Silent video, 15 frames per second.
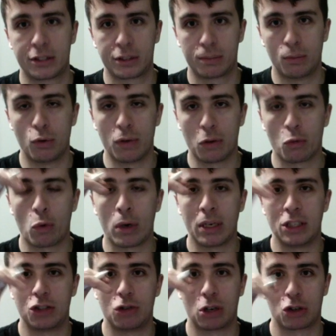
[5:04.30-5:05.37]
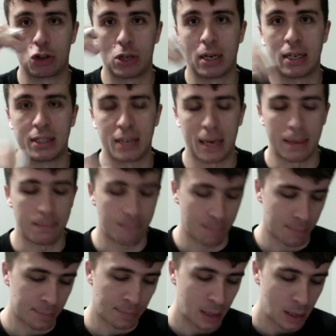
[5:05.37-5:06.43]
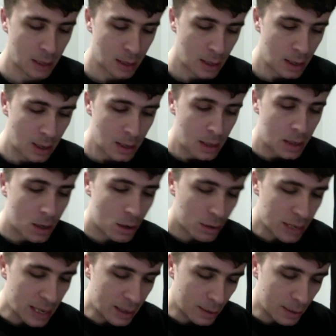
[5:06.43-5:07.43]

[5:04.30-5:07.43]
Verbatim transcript: moving one instruction at a time. Okay,